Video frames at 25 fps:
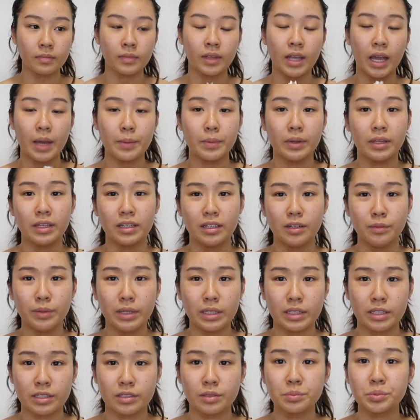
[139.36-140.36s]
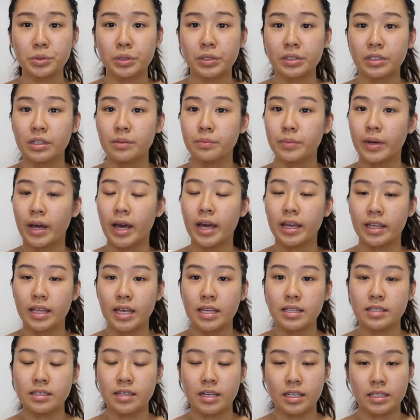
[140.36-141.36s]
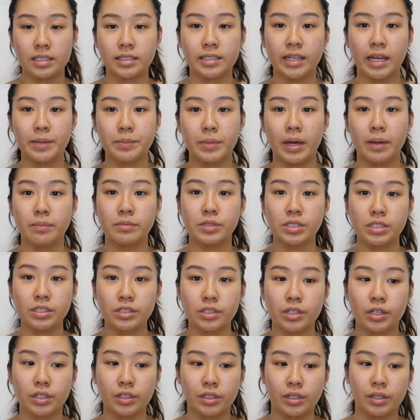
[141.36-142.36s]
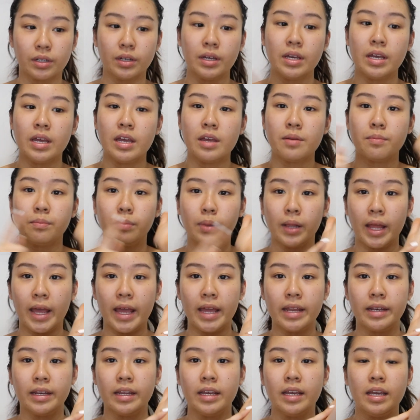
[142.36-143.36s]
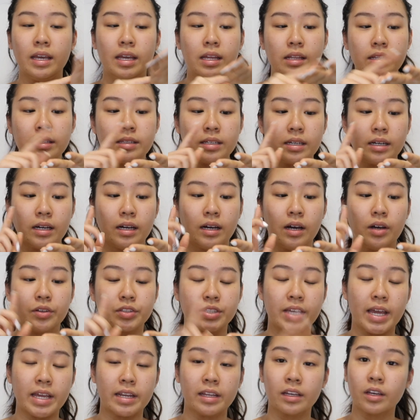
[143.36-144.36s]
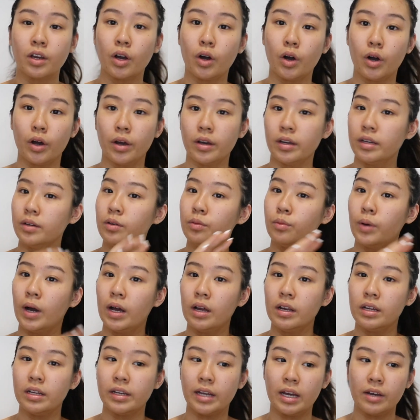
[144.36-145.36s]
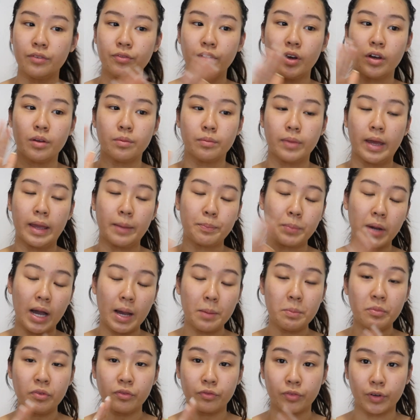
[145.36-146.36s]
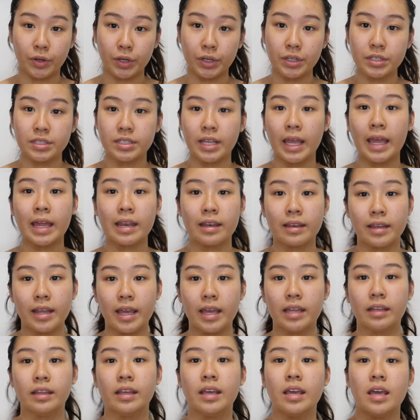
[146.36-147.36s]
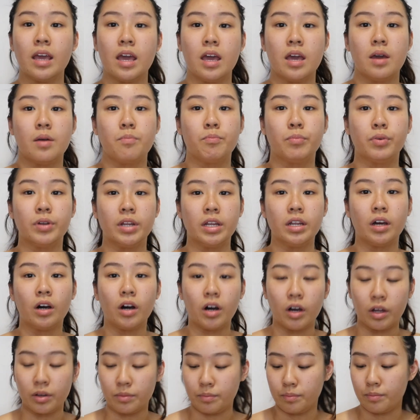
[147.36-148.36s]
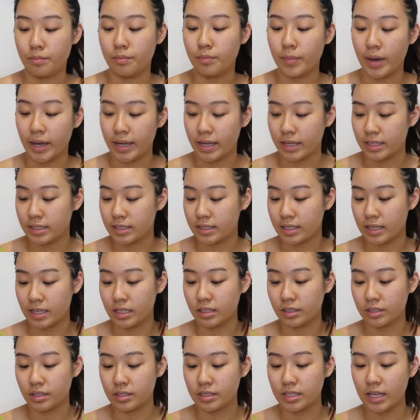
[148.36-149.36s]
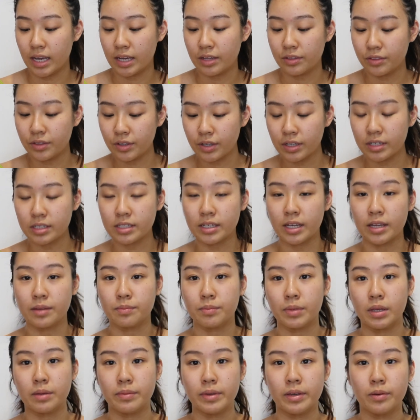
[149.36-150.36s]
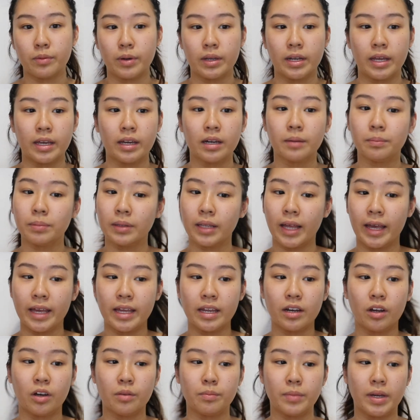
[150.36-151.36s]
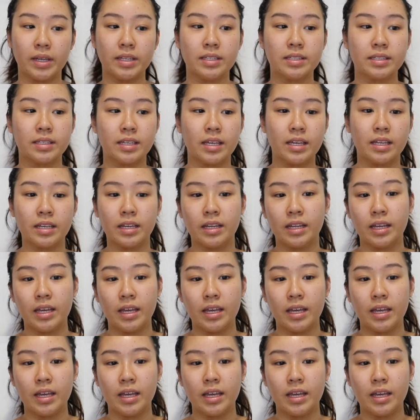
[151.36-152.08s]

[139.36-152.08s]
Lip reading: I'm a little bit disappointed, but I guess next time I'm just gonna blend the tanning oil well enough on my palm first and then put it on my skin, because I thought that maybe when I apply it on my skin,